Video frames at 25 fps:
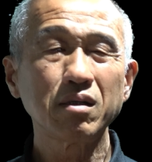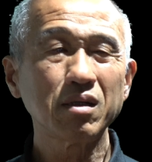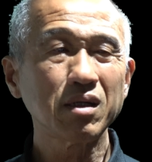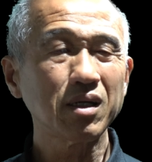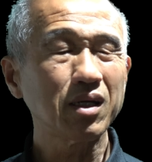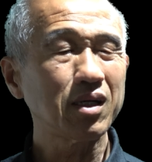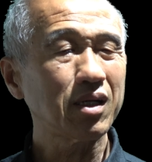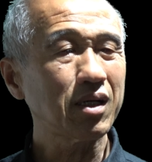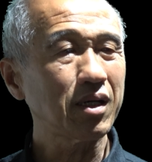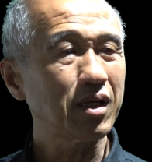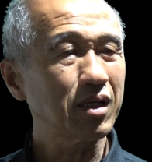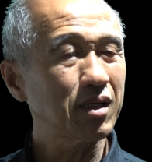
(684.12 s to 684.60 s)

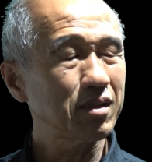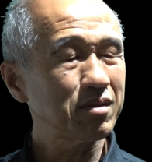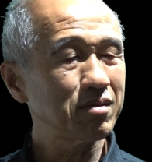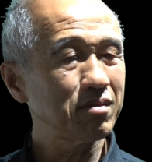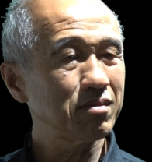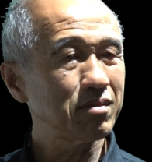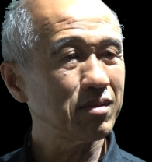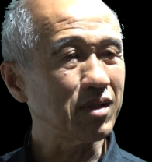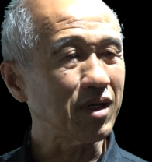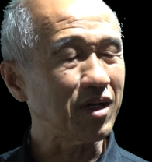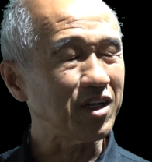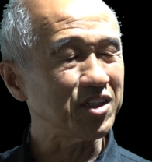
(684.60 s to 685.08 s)
And I
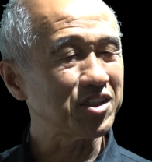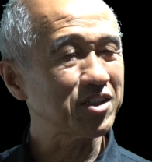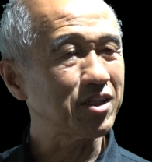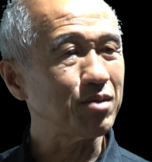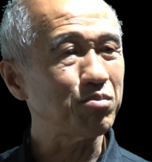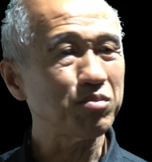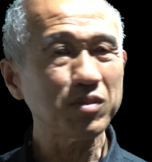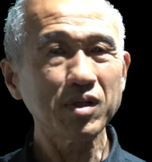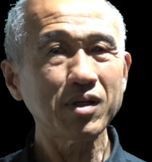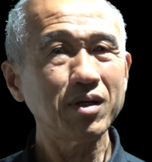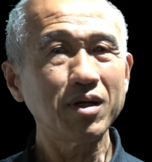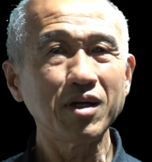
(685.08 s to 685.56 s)
asked
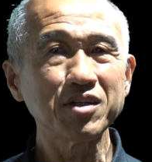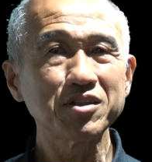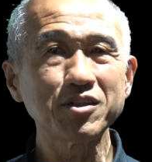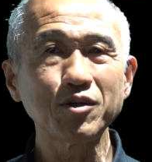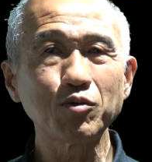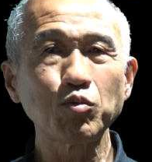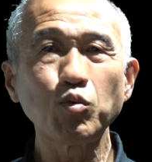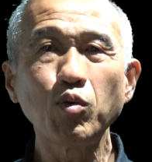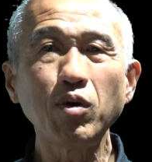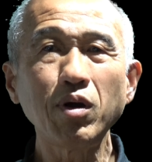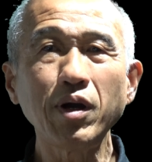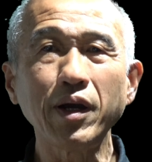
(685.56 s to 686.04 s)
him, I
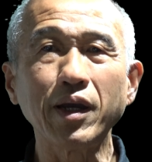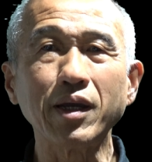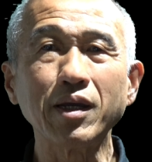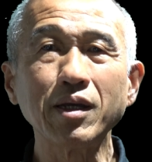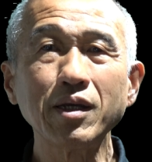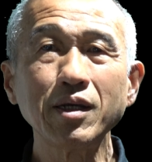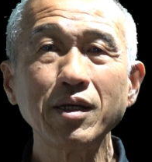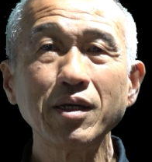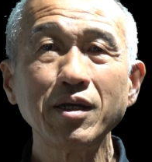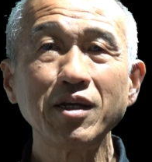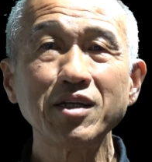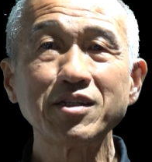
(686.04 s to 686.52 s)
said, why?
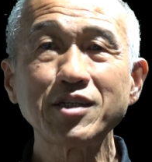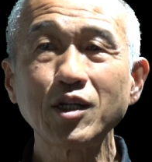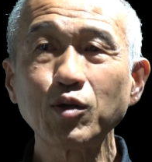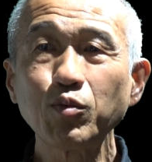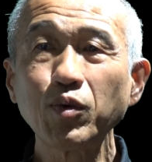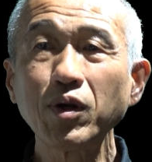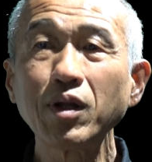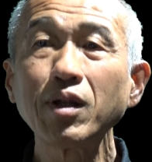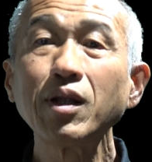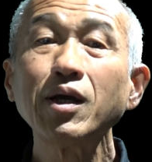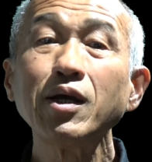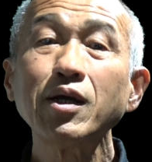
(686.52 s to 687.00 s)
He said,
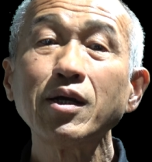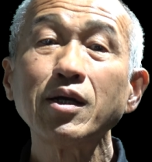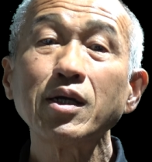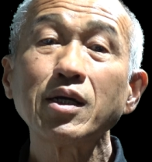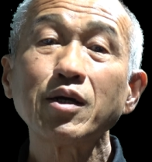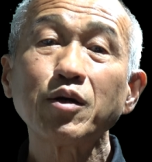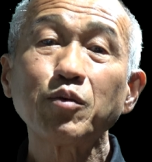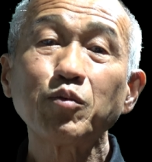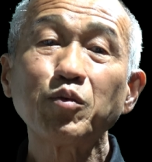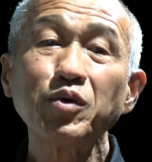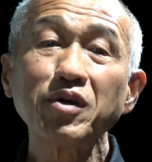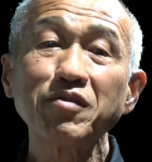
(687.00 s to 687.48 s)
well,
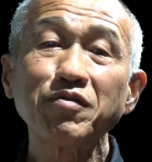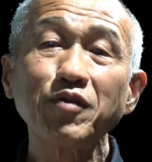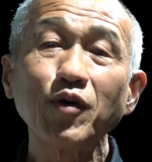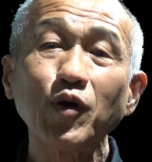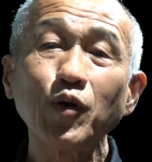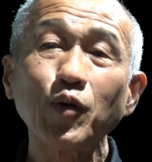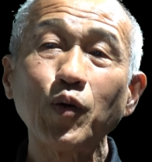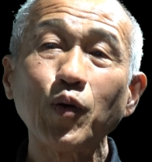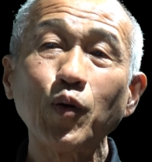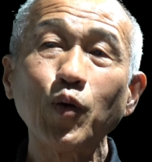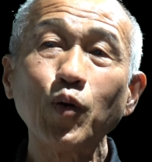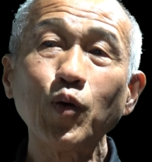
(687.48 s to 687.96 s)
with
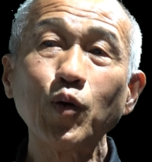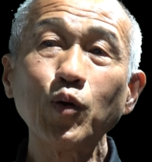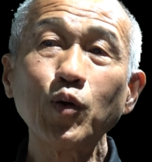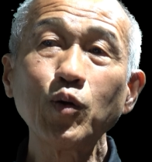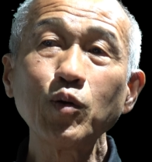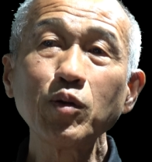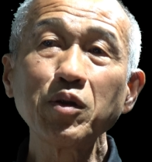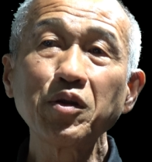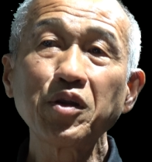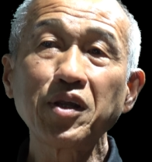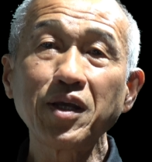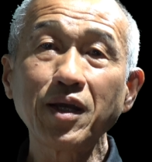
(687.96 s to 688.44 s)

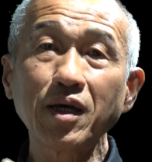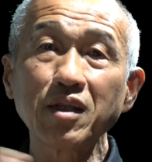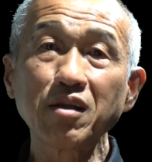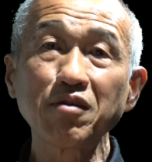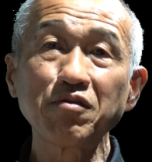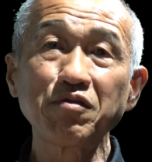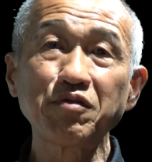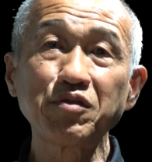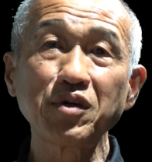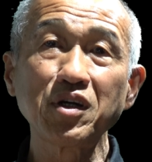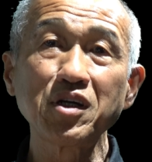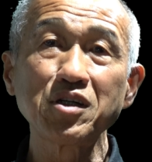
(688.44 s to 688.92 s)
all the other
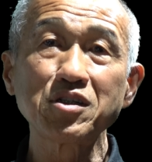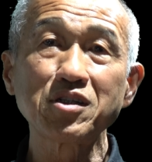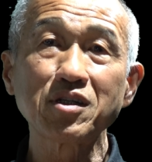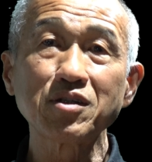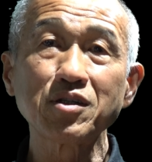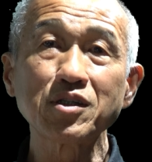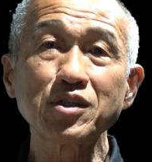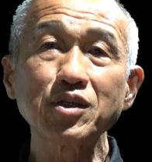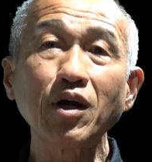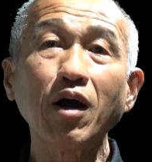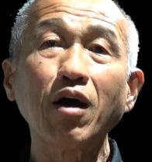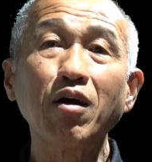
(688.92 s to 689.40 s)

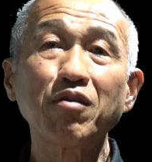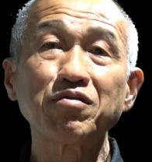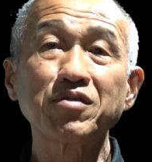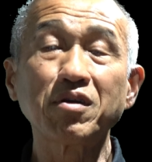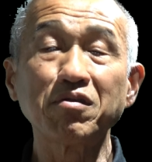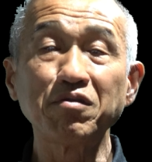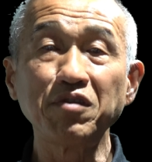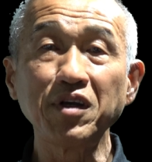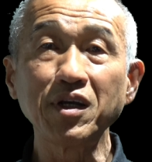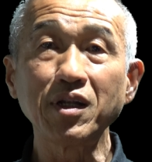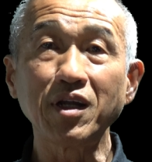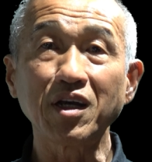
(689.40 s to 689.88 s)
versions of the
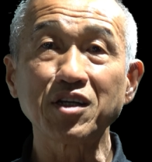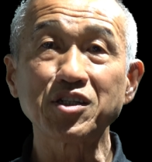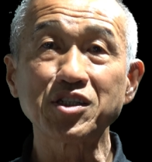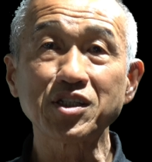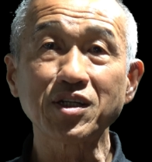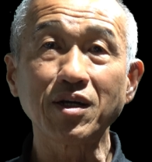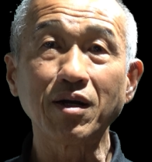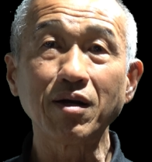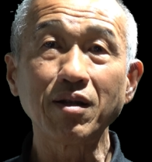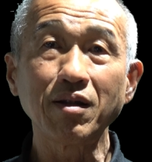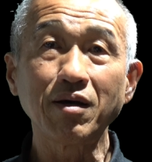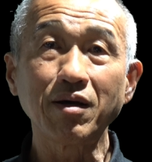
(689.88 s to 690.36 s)
Velux
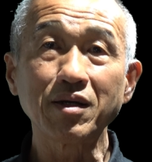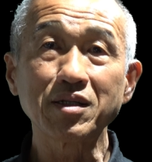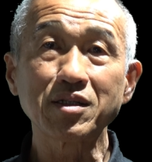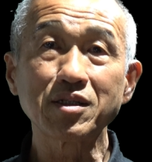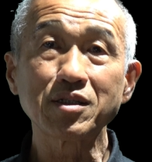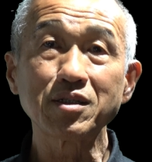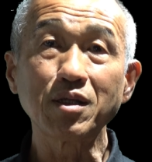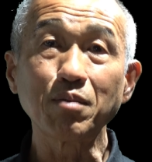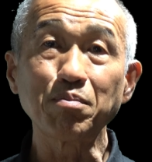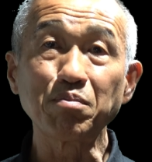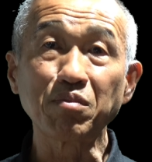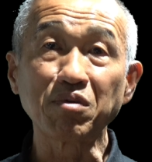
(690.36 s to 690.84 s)
skylights,
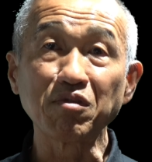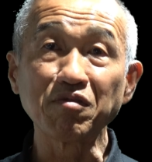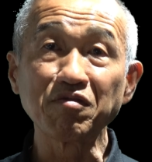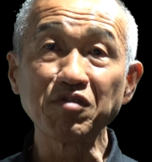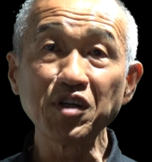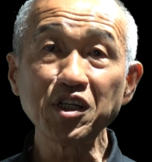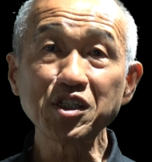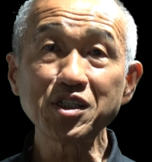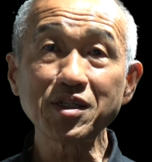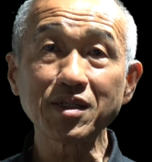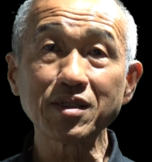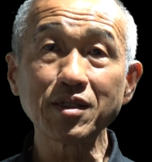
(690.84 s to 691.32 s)
the
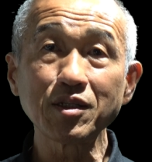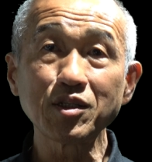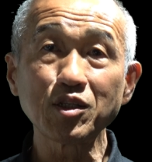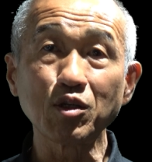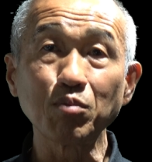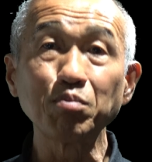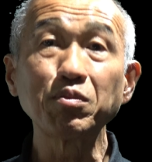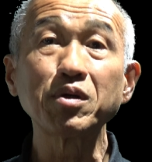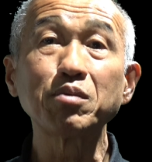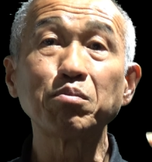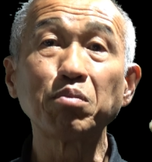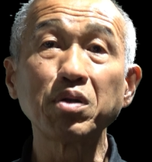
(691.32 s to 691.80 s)
provision to
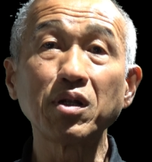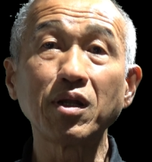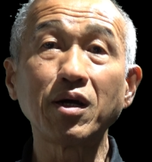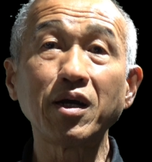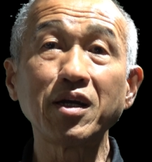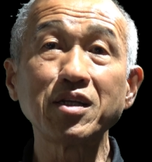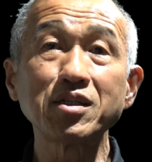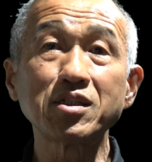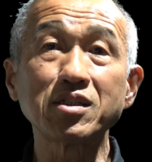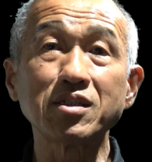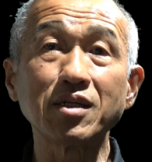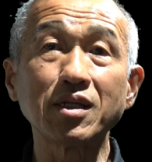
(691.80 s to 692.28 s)
put
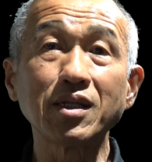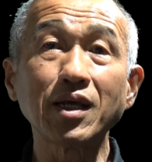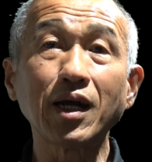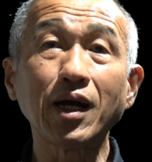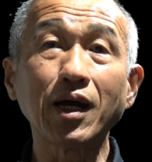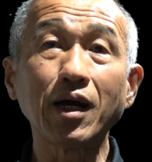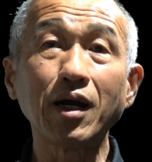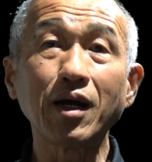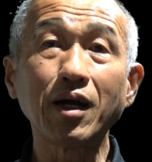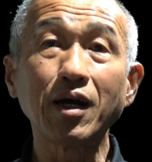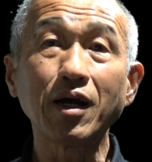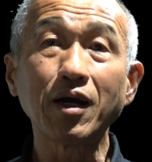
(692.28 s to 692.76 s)
blinds in
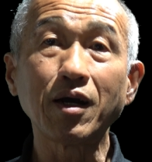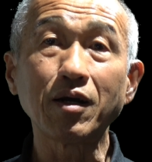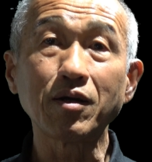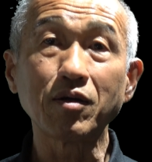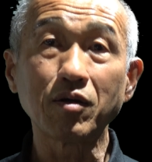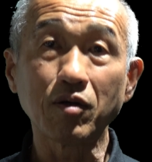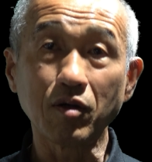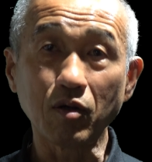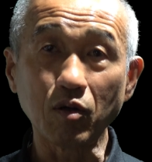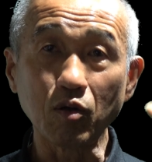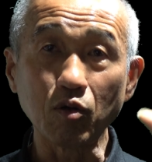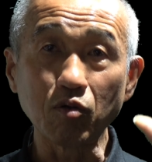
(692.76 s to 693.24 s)
are
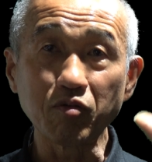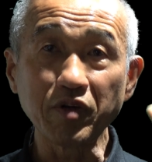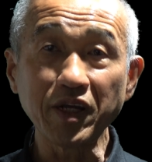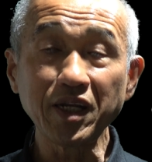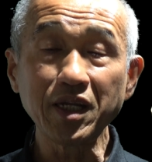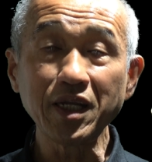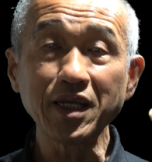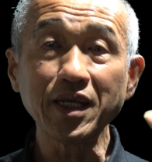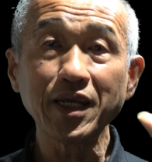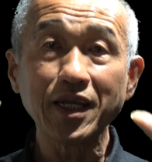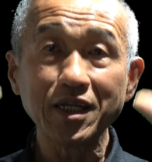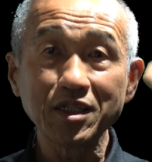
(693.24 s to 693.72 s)

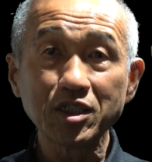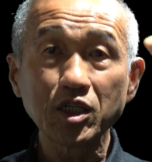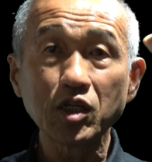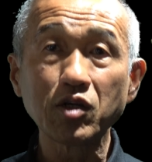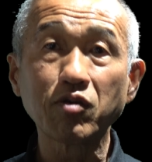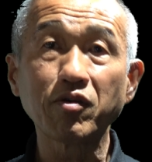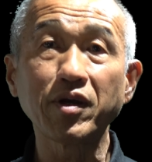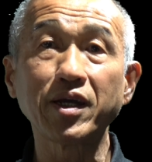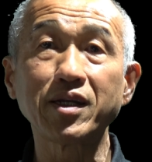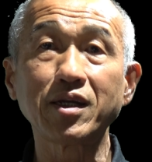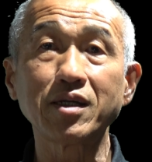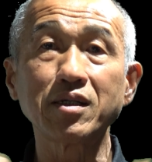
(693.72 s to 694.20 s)
already
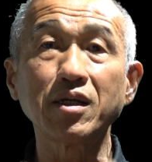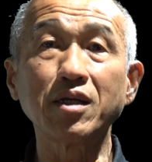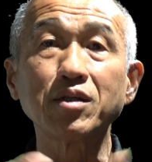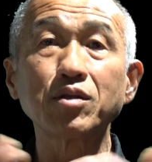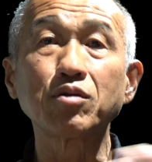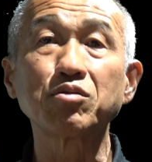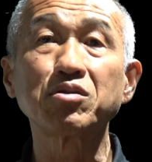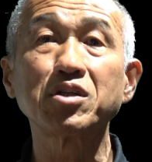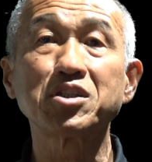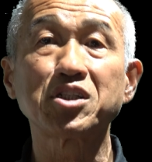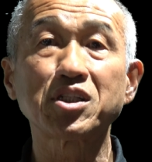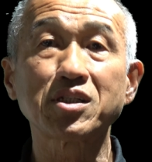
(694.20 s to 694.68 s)
integrated
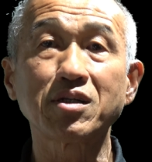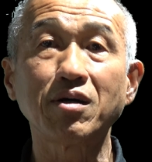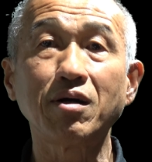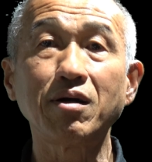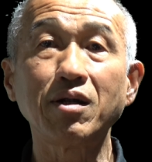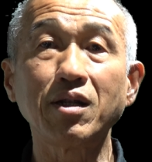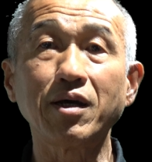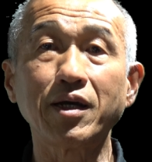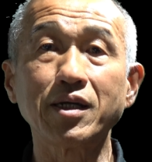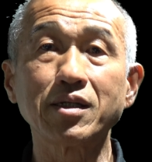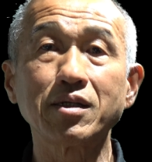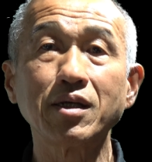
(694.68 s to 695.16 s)
into the
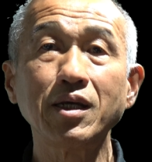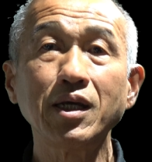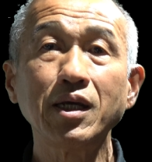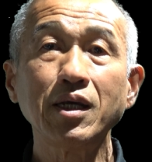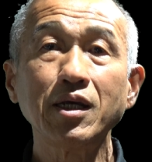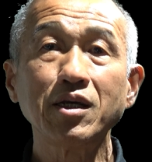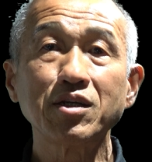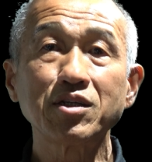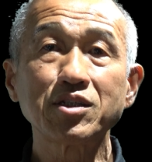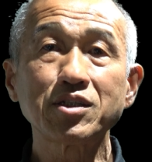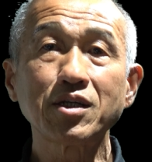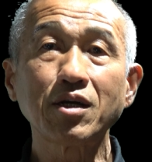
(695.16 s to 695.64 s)
skylight.
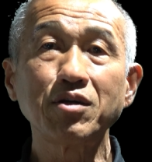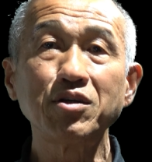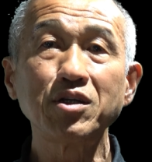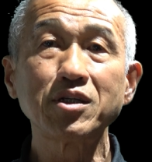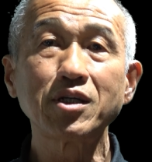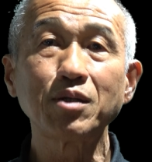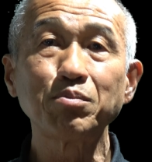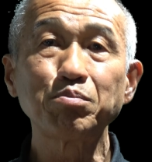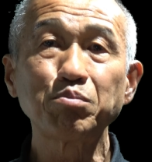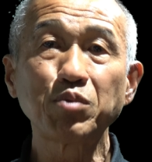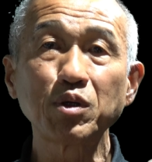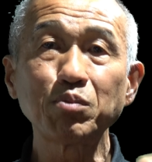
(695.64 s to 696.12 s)
So you
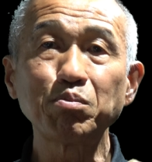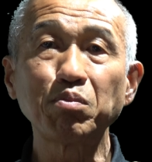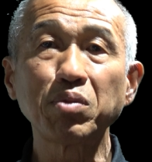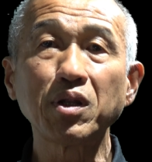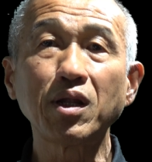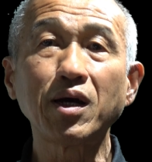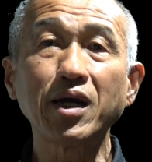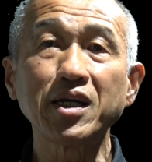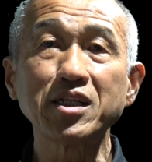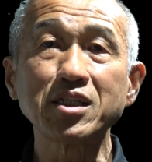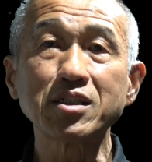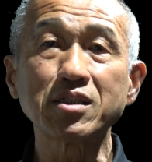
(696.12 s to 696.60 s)
can put
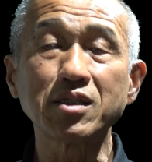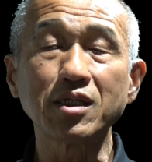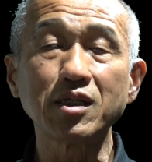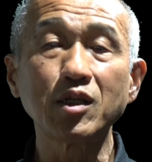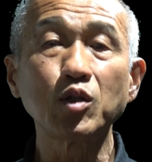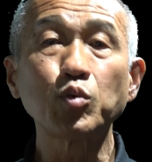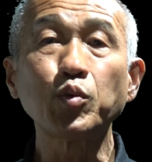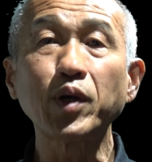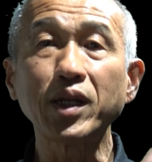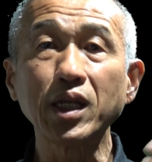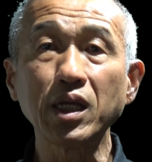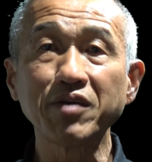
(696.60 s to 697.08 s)
blinds
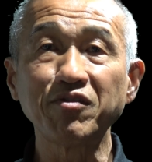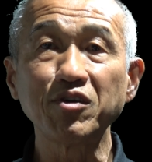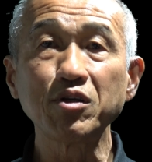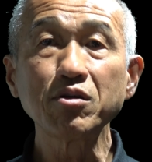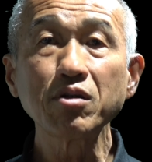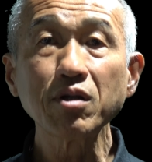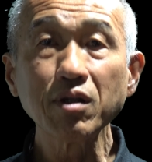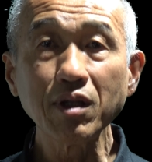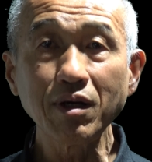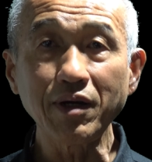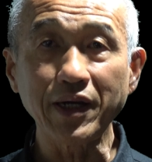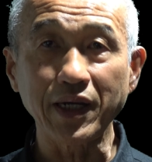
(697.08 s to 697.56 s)
in whenever
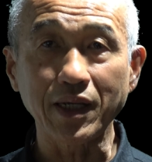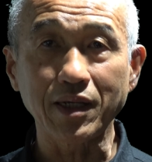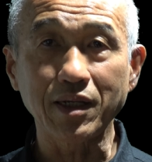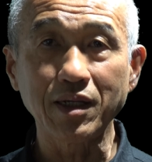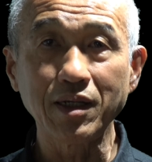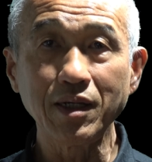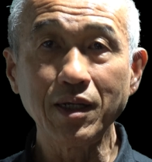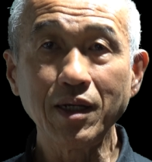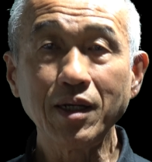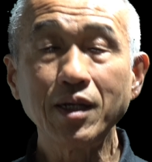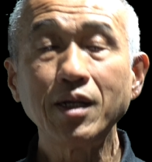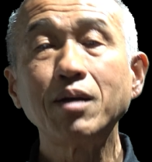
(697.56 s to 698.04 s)
you like.